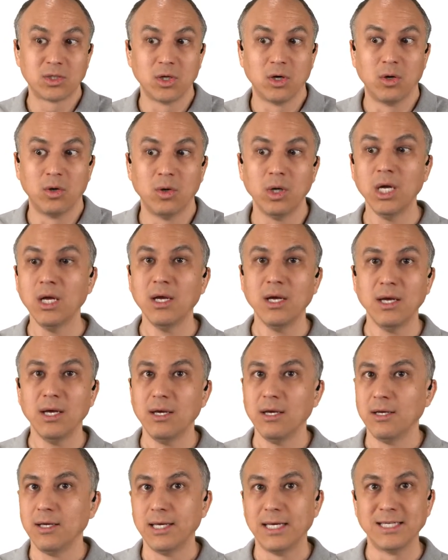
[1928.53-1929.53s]
So
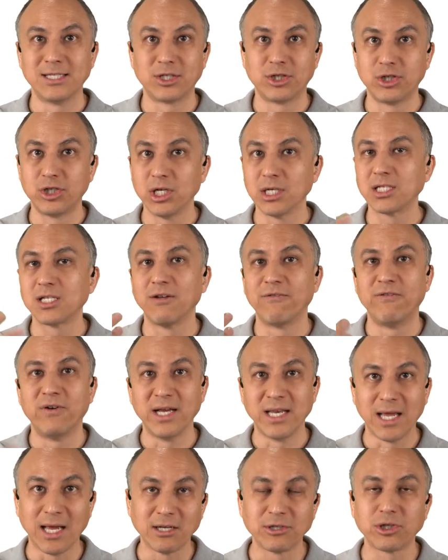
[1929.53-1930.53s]
it's just the
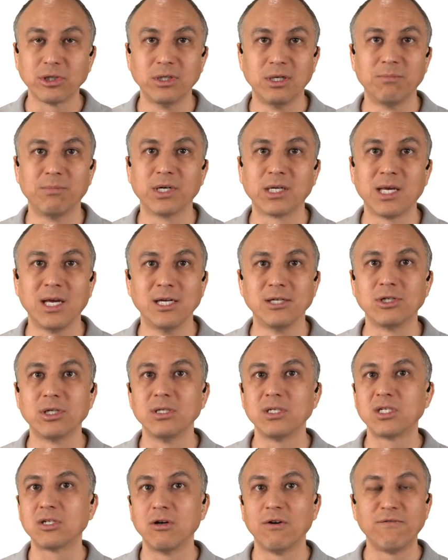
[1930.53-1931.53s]
financial implications.